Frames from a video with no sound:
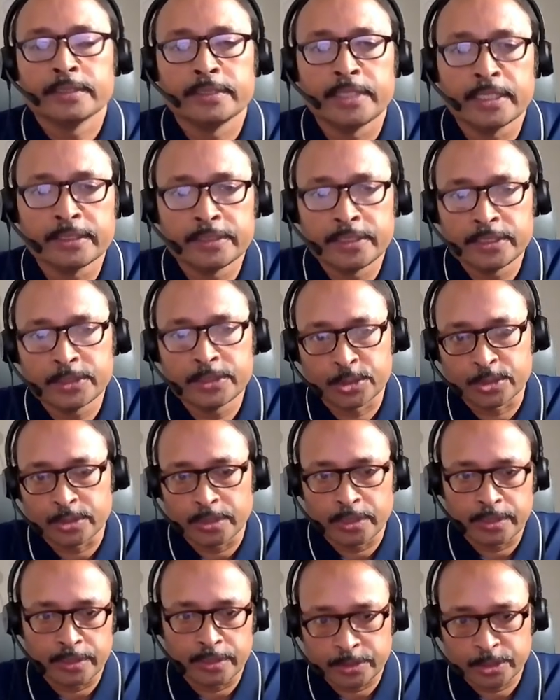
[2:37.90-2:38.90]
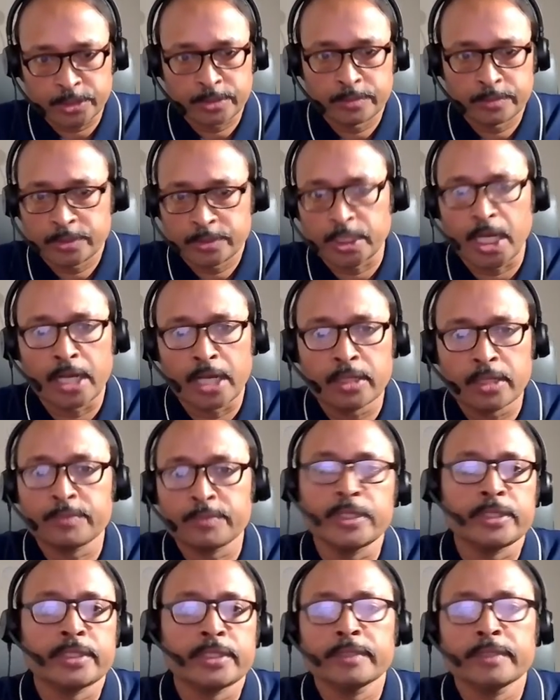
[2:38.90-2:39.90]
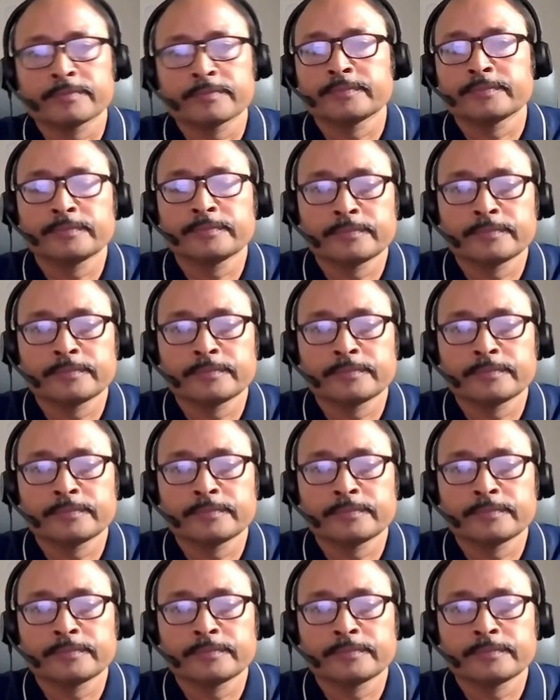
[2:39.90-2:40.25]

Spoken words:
Then this chunk of data,